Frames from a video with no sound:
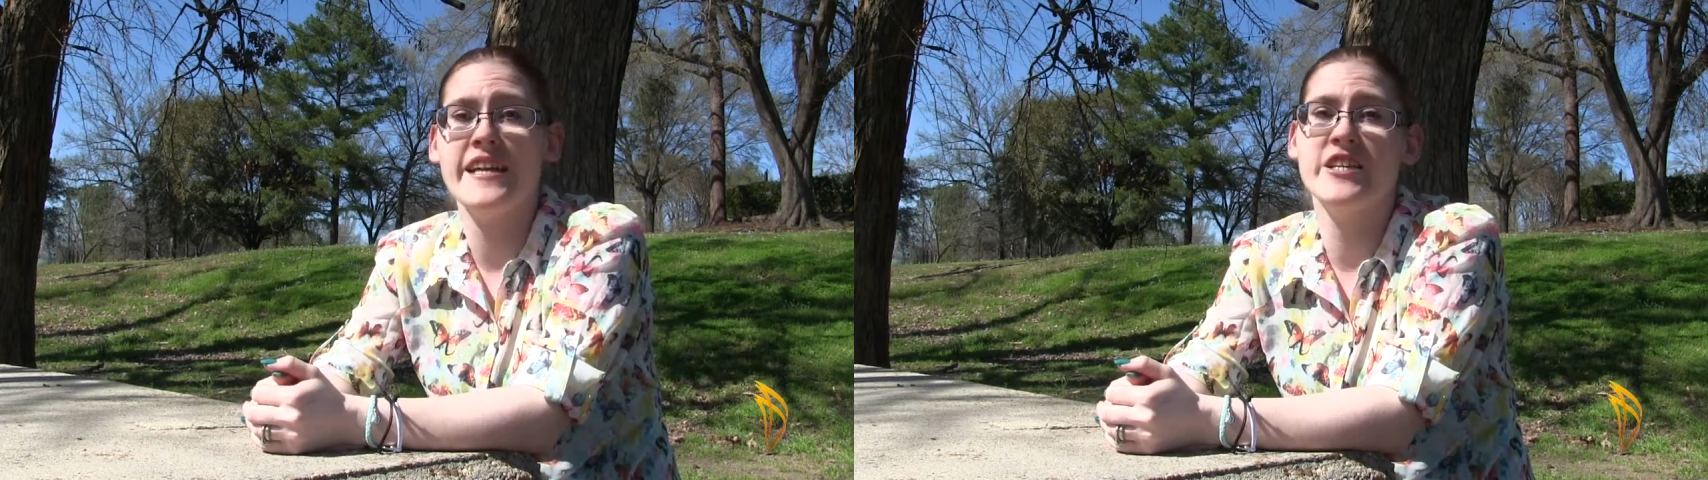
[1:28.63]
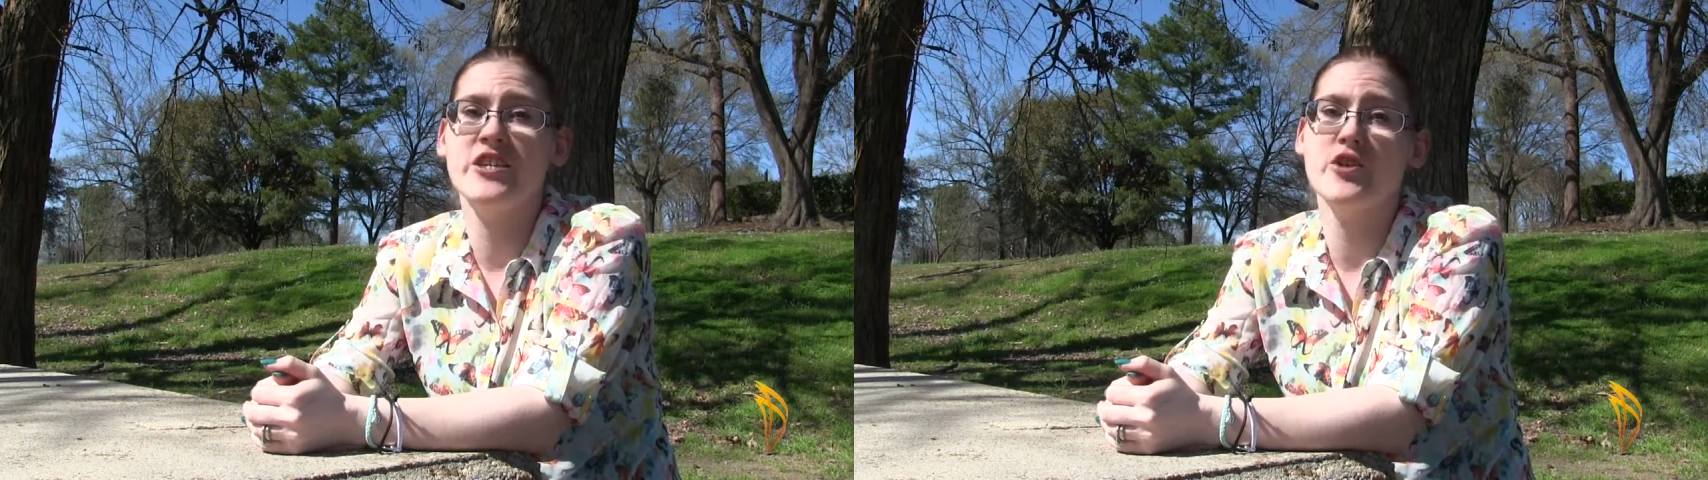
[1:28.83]

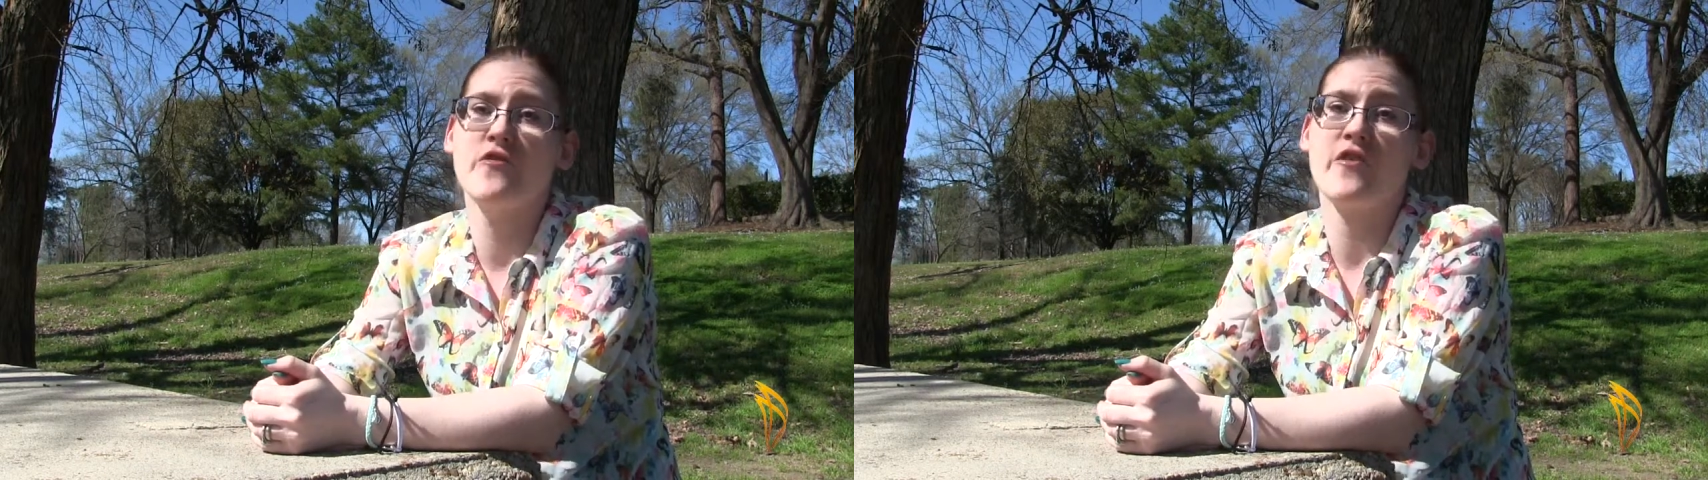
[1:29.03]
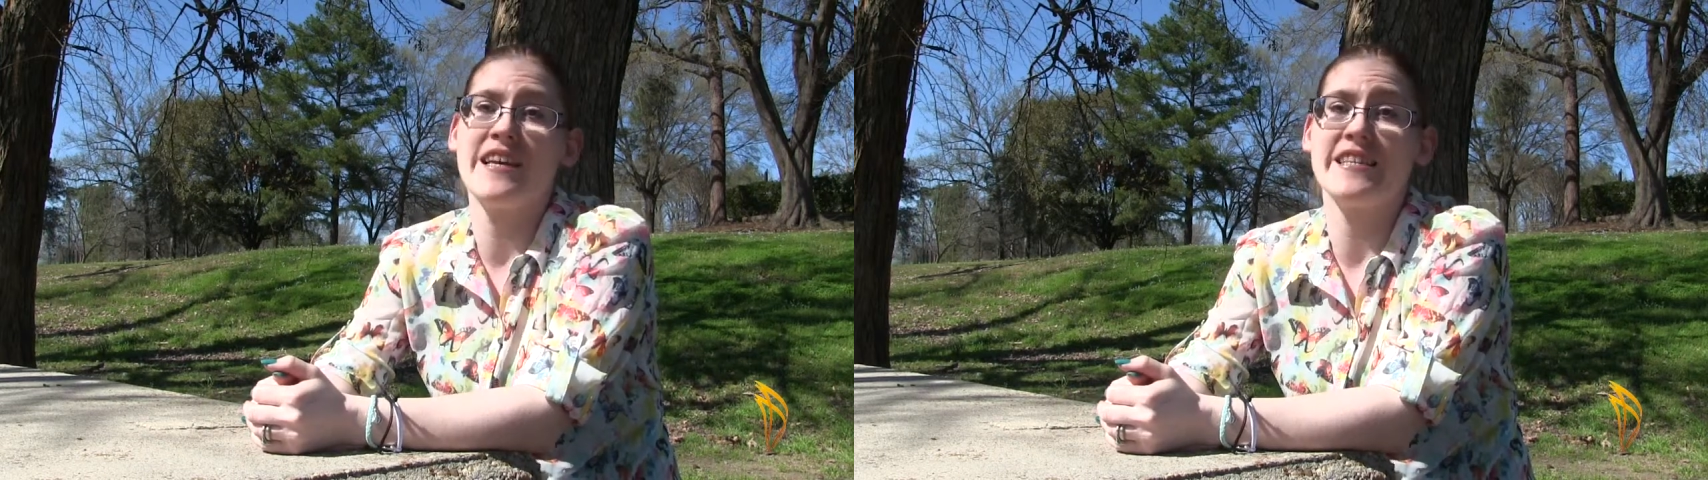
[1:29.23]
needed to
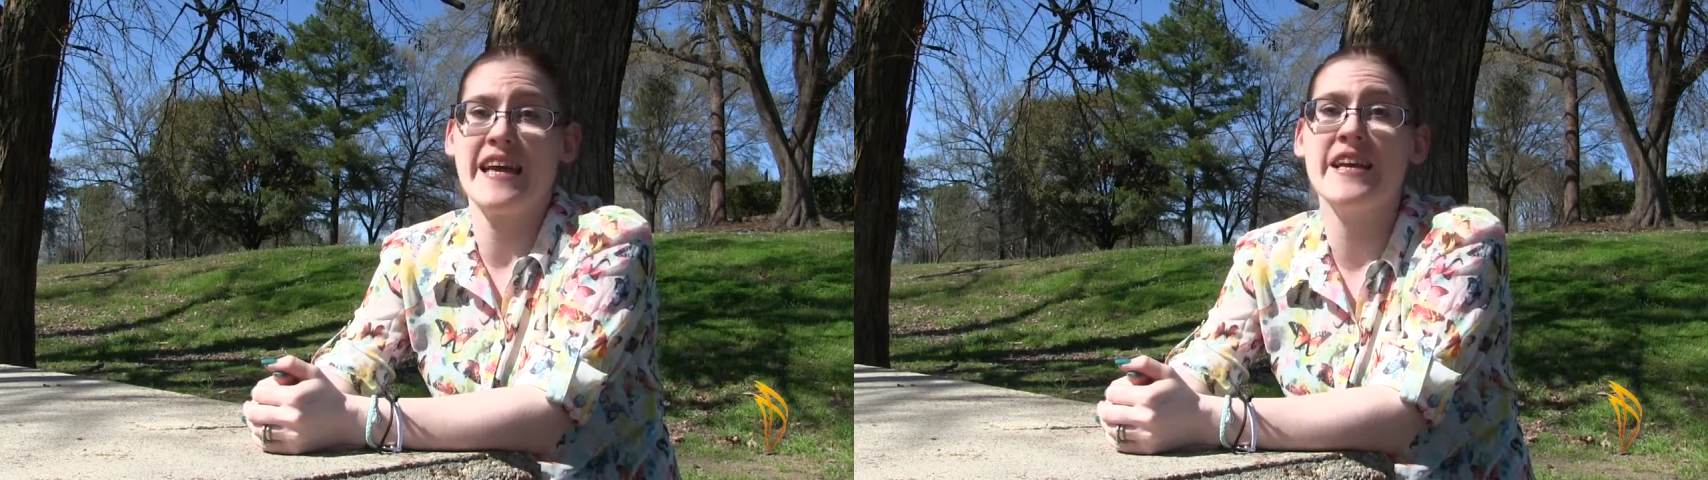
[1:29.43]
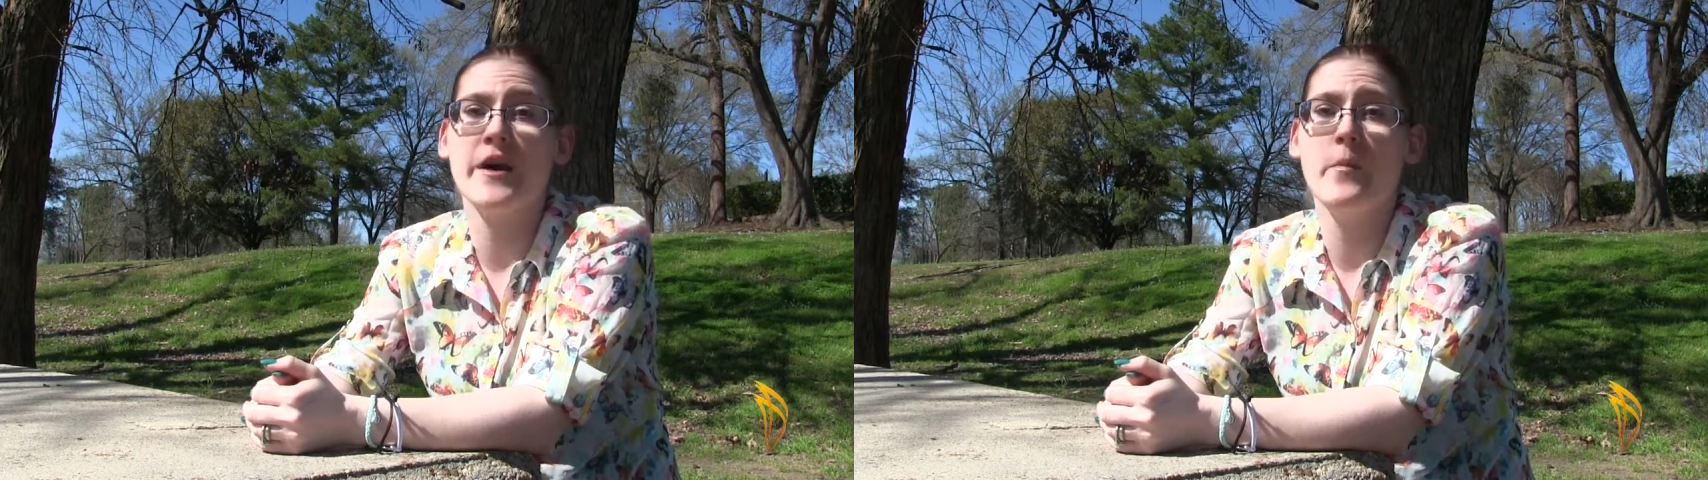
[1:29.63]
do for His
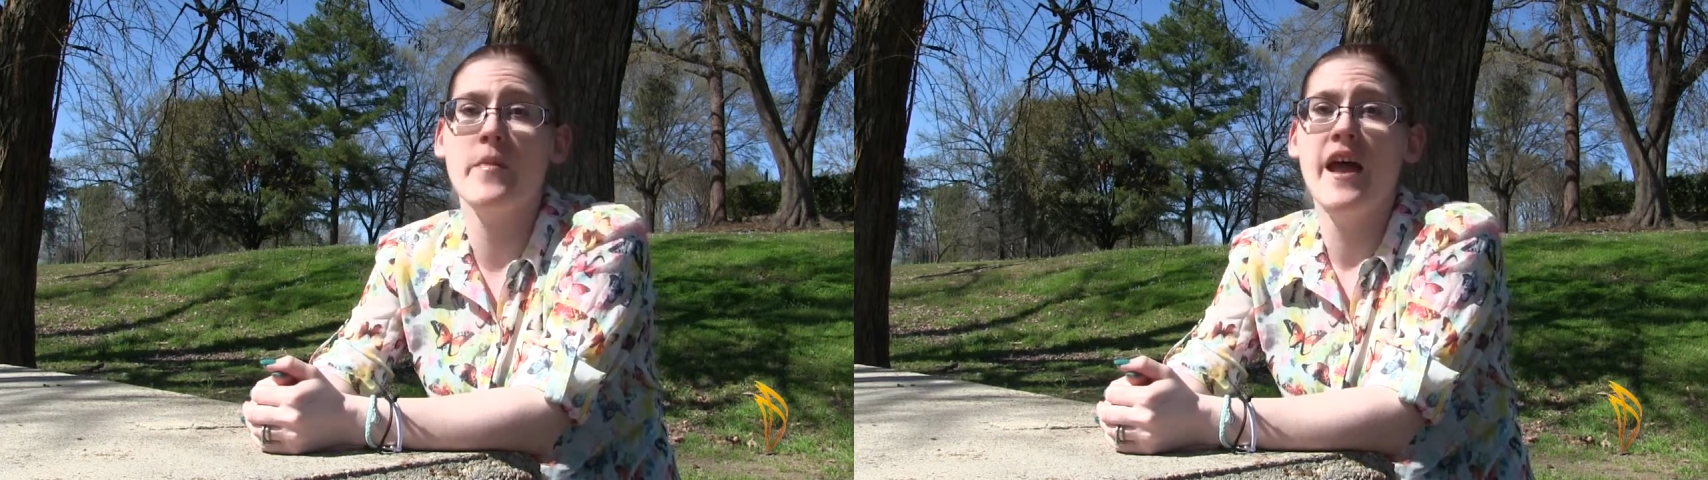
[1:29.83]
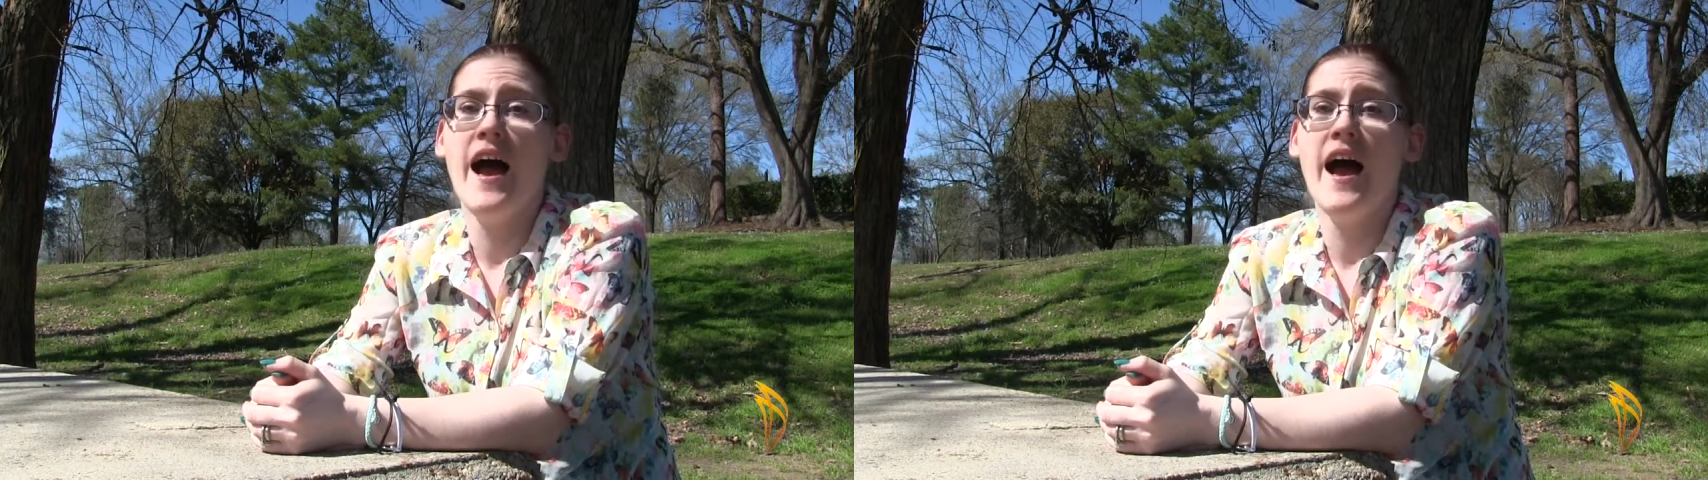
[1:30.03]
kingdom.